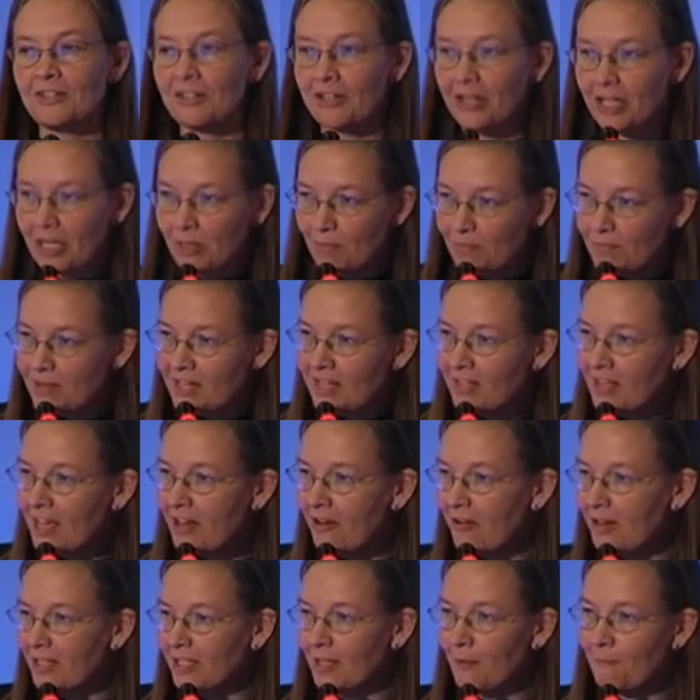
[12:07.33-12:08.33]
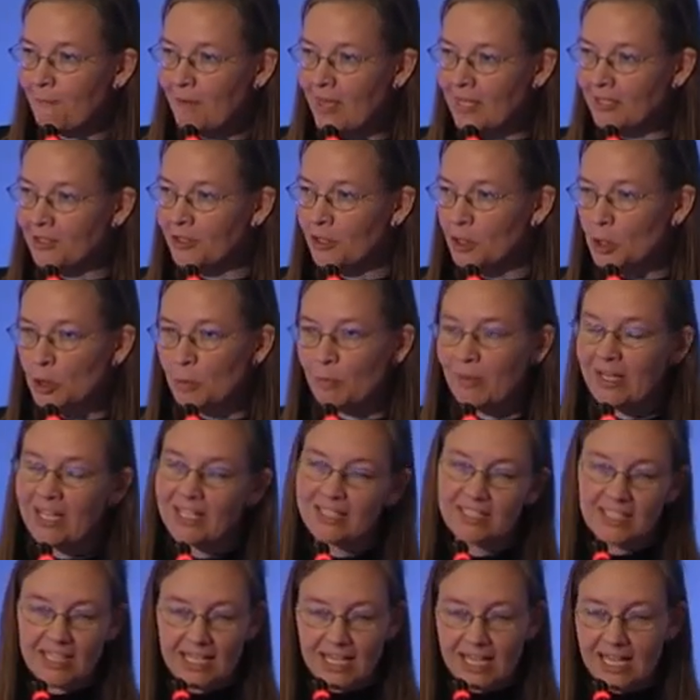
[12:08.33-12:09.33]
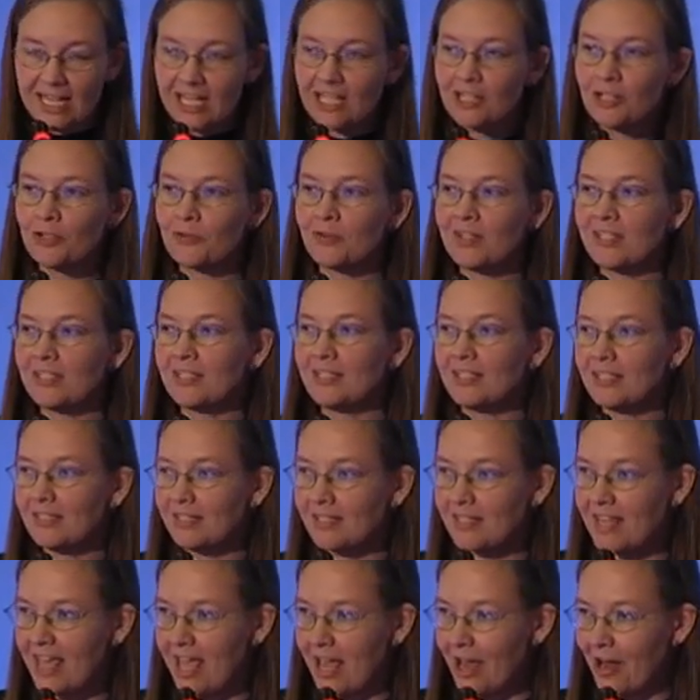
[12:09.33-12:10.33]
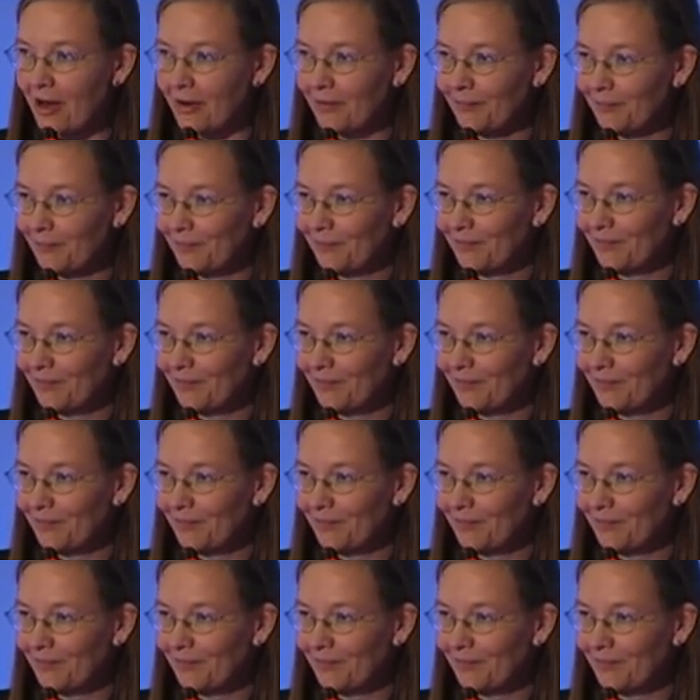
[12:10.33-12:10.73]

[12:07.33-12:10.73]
they're going to be there as investors because the interest is there.